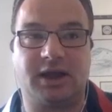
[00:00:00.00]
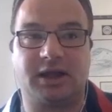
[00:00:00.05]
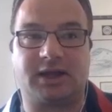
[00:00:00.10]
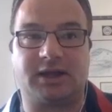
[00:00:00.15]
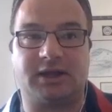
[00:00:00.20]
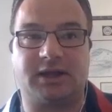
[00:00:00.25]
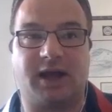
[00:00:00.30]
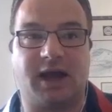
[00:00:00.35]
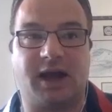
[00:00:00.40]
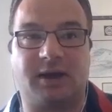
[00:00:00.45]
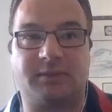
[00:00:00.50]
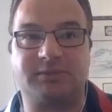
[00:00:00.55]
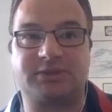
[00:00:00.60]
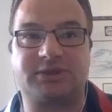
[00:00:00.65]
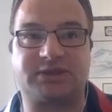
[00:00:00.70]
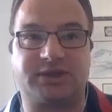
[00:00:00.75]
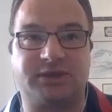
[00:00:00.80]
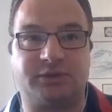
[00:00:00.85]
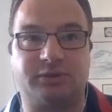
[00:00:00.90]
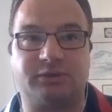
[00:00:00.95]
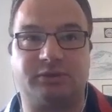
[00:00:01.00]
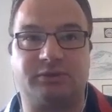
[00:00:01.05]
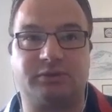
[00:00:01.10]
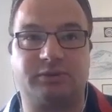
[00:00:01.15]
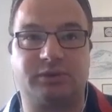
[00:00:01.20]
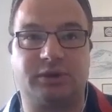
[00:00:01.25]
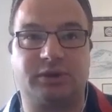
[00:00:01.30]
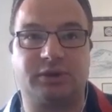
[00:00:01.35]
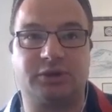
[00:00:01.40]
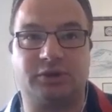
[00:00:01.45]
can
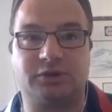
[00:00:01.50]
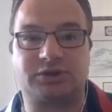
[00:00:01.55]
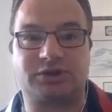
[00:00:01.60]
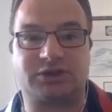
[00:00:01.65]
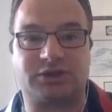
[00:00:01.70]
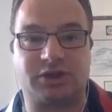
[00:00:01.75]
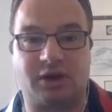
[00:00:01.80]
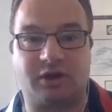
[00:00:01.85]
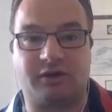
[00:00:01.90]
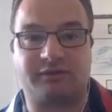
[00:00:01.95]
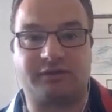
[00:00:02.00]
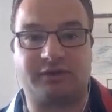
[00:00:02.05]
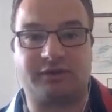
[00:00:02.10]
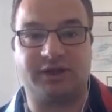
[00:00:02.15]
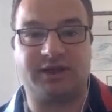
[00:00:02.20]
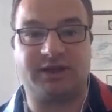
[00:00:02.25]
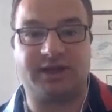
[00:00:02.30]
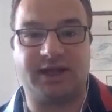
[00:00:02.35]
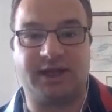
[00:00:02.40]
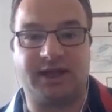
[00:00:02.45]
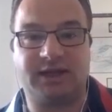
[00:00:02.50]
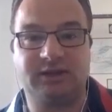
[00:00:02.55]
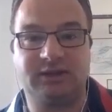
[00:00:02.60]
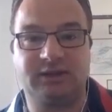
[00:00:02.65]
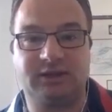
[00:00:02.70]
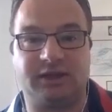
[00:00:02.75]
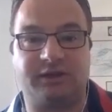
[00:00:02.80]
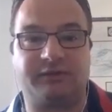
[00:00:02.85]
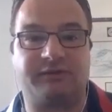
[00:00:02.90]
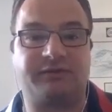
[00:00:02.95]
upskill your staff that are
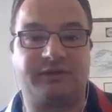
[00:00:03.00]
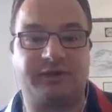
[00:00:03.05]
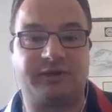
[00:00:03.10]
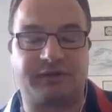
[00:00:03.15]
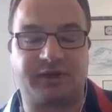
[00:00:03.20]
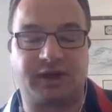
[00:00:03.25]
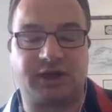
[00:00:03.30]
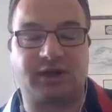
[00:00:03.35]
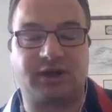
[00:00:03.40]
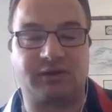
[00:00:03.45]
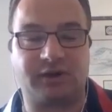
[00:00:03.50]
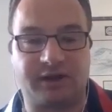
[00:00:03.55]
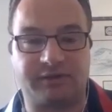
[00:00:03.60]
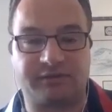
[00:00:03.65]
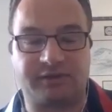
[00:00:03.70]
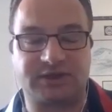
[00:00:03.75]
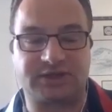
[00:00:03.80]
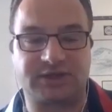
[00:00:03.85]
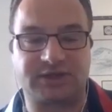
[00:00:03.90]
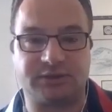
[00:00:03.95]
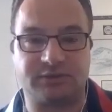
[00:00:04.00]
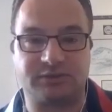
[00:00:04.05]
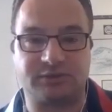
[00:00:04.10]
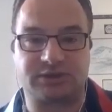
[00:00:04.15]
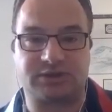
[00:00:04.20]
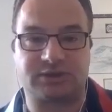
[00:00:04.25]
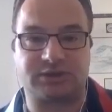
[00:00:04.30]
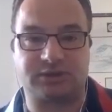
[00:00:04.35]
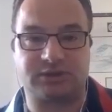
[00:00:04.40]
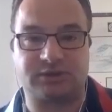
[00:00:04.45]
there. If they don't have the
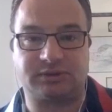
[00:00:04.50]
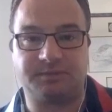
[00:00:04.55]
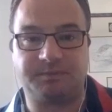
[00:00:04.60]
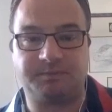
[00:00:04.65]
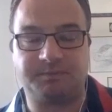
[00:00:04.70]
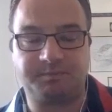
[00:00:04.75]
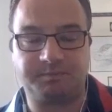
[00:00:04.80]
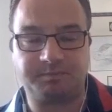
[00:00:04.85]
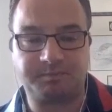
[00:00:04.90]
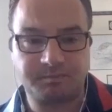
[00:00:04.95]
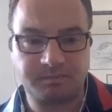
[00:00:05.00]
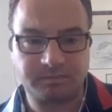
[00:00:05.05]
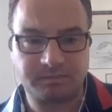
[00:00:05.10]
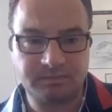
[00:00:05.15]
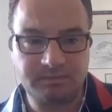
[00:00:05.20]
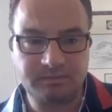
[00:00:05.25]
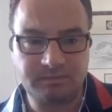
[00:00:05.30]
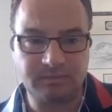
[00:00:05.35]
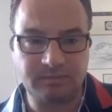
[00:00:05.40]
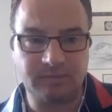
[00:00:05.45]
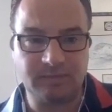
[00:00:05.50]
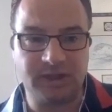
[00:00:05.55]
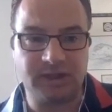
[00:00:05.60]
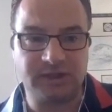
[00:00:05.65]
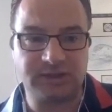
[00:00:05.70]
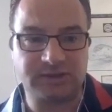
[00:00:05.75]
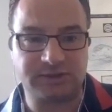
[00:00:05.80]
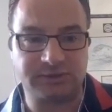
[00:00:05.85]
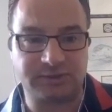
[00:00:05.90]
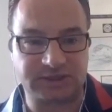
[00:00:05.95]
skills to
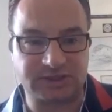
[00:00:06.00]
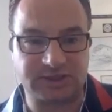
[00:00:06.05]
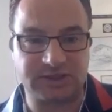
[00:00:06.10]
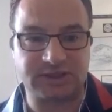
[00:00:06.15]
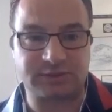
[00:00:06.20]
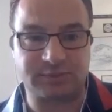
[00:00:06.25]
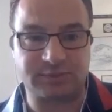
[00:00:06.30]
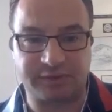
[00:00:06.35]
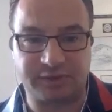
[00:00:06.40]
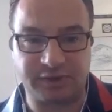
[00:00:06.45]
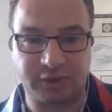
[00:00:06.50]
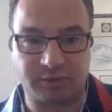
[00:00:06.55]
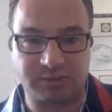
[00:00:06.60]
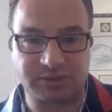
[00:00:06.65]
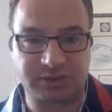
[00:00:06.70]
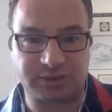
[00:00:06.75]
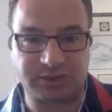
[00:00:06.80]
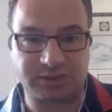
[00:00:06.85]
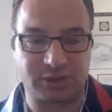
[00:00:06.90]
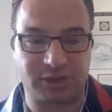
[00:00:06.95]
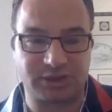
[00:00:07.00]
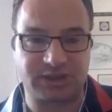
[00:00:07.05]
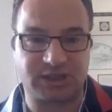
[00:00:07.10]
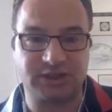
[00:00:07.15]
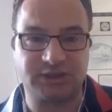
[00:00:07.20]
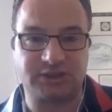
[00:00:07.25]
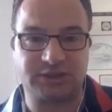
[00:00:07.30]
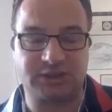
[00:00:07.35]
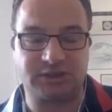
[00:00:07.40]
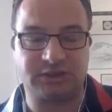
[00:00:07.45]
assist with the
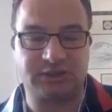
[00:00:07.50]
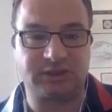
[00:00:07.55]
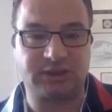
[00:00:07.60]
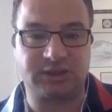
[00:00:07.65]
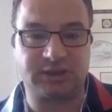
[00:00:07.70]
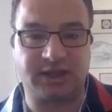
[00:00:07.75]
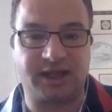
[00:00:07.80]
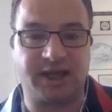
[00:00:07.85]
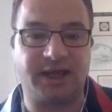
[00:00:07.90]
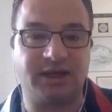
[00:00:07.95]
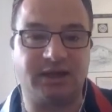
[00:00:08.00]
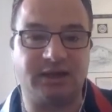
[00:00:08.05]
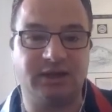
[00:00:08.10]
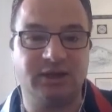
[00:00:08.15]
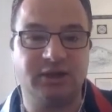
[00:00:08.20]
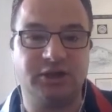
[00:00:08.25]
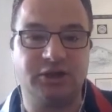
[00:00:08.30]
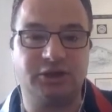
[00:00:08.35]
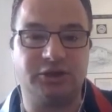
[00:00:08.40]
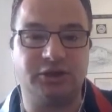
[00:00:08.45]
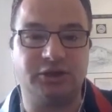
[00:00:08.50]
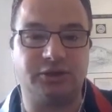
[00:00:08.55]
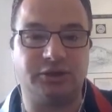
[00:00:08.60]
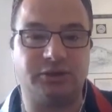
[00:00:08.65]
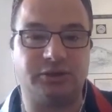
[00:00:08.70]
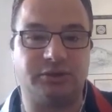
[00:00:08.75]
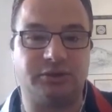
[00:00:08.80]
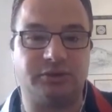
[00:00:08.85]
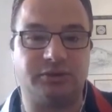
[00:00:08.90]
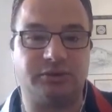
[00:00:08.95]
optimization, then
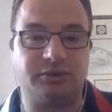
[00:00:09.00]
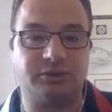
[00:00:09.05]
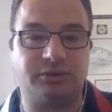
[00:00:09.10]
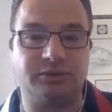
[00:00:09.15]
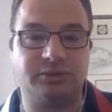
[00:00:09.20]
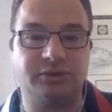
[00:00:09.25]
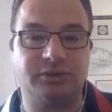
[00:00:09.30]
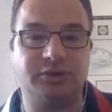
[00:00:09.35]
you